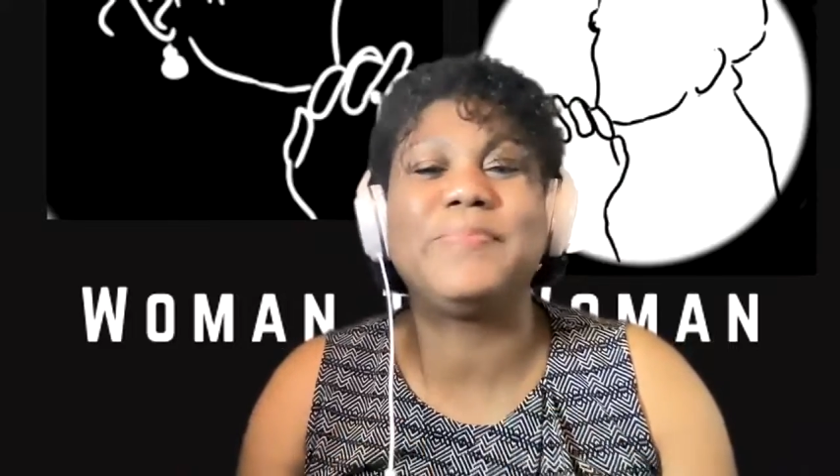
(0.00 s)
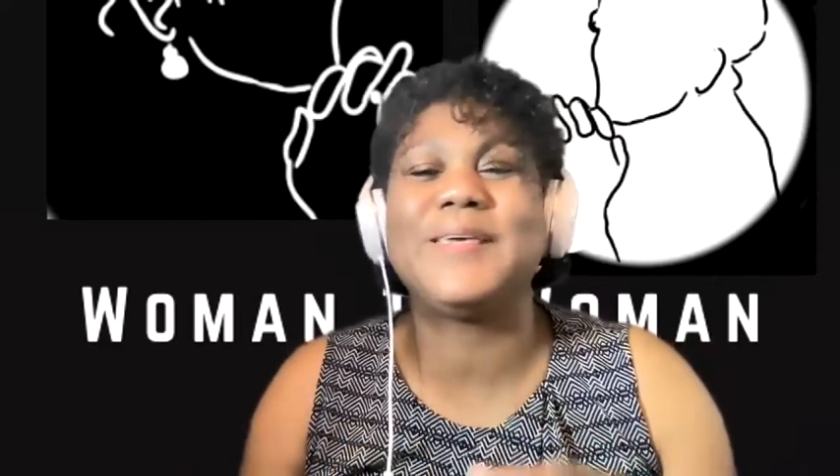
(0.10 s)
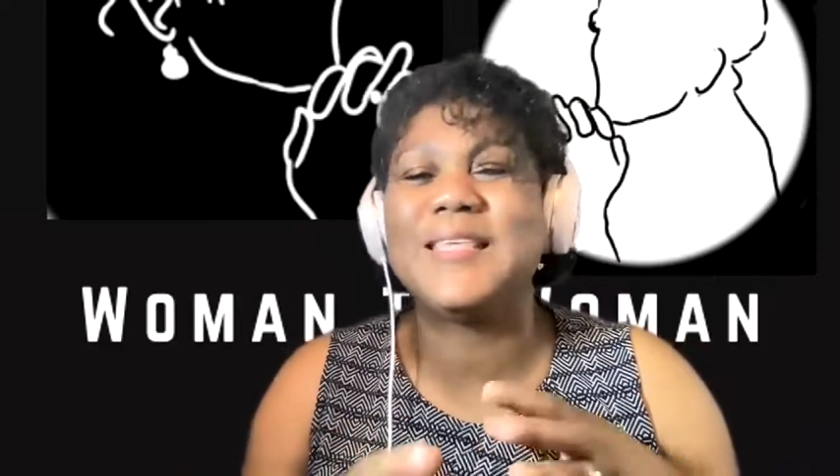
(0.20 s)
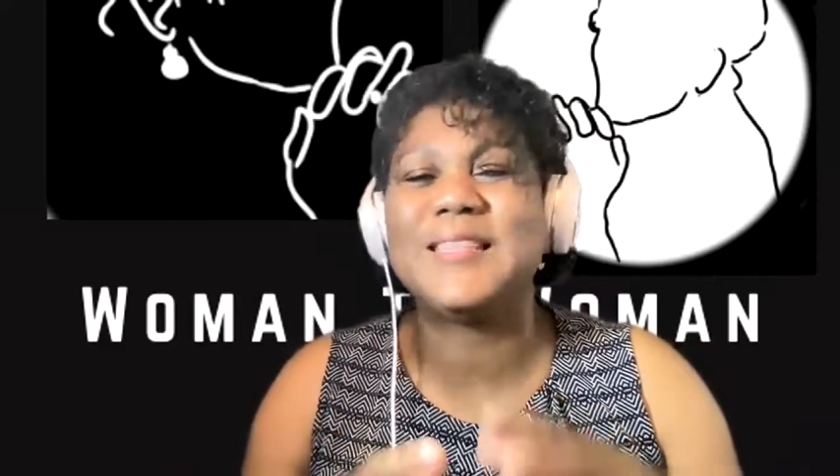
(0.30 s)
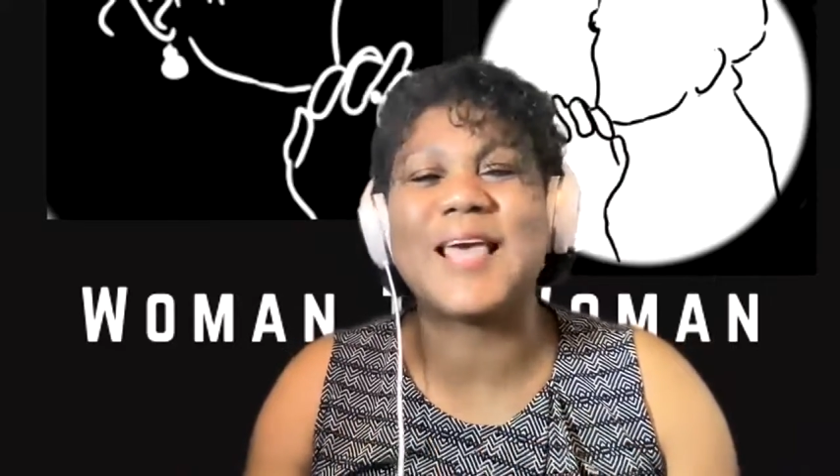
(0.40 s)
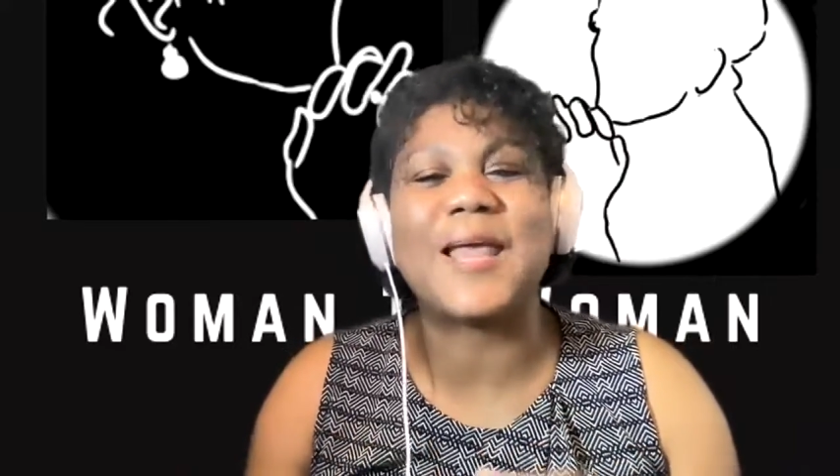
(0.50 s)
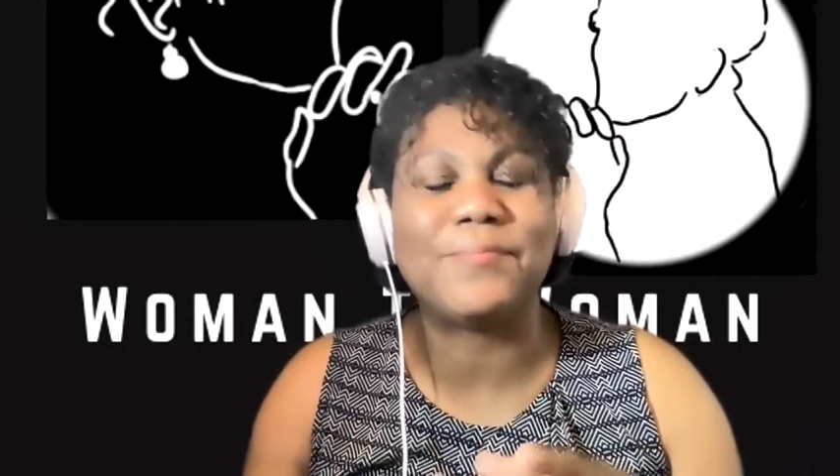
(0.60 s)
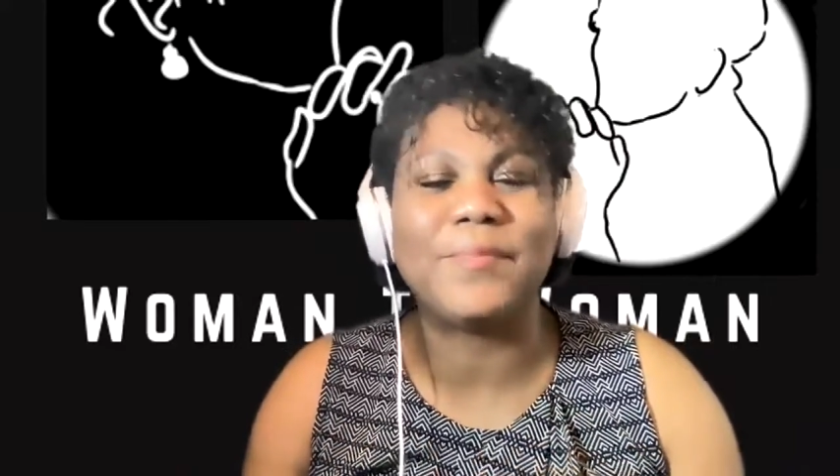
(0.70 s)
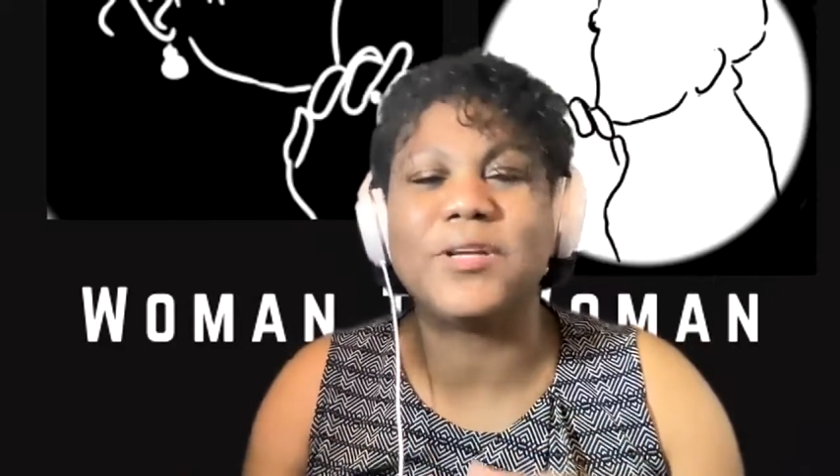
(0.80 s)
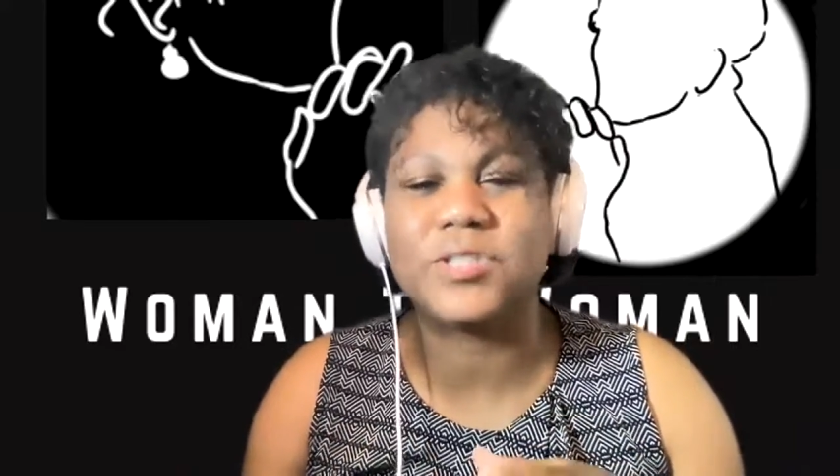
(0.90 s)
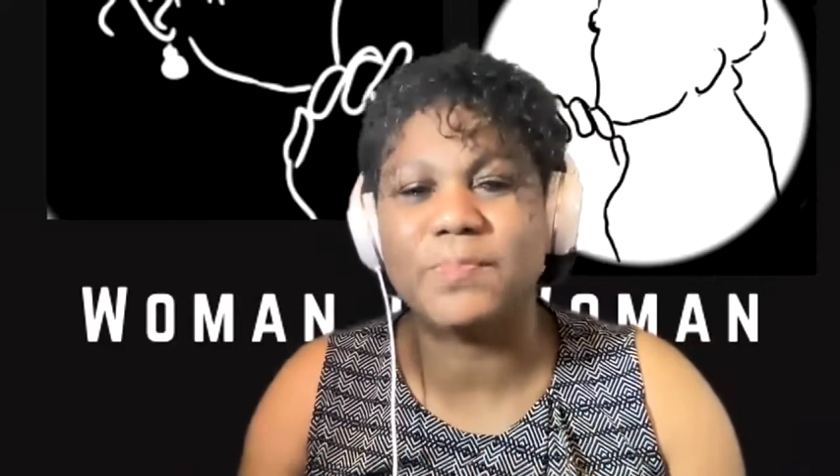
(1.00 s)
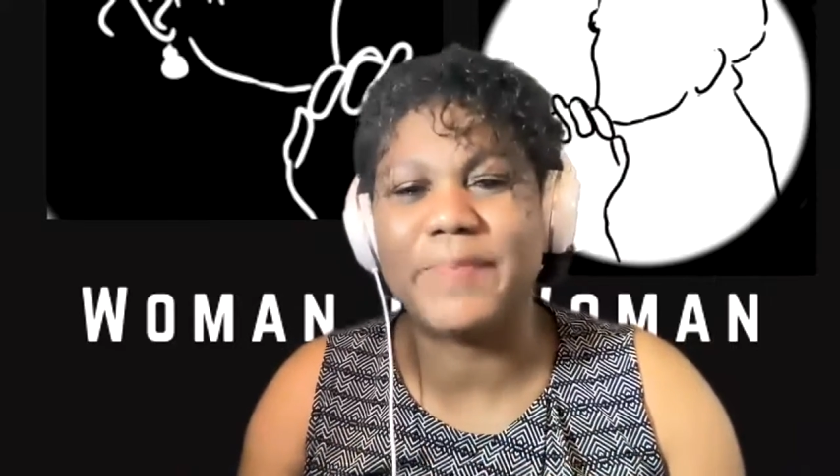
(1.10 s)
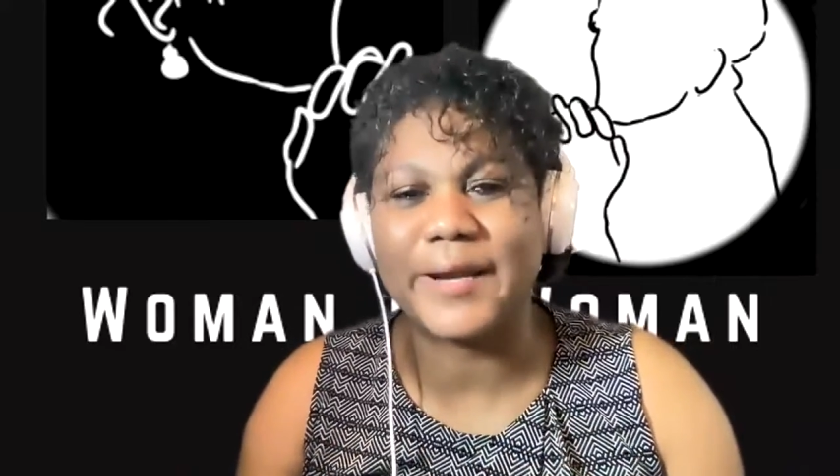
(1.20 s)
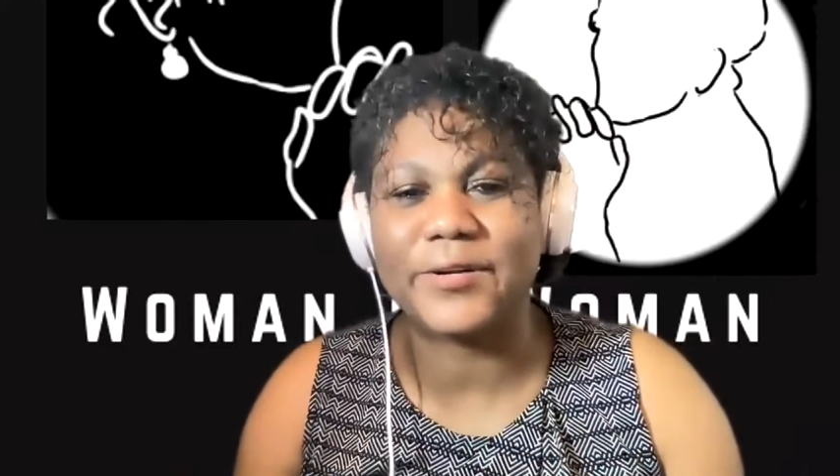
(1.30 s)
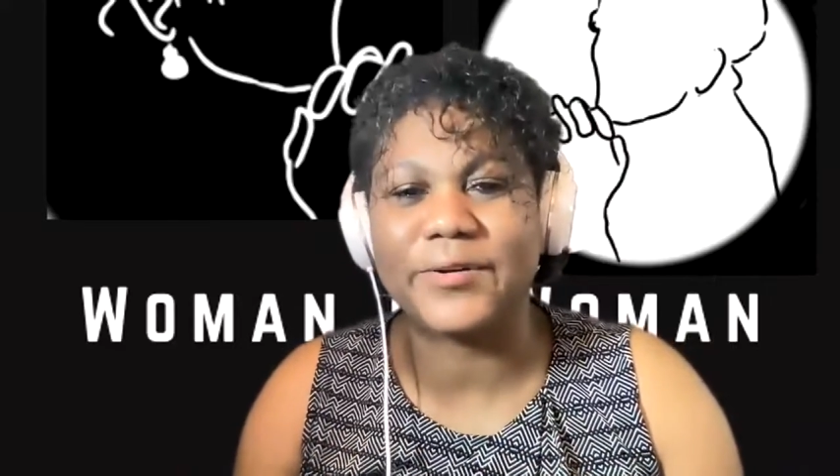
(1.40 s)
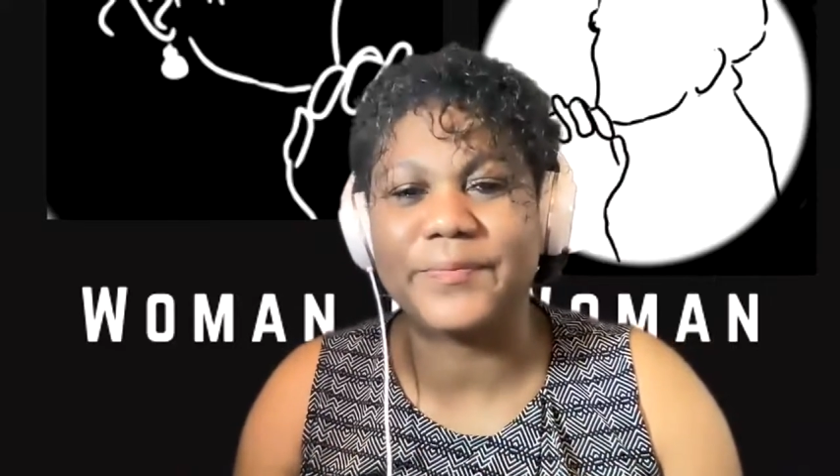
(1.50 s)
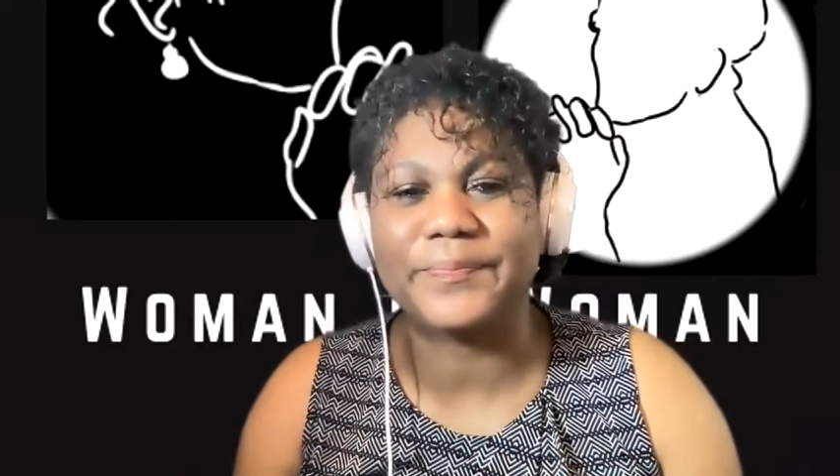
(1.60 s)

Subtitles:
be that much better.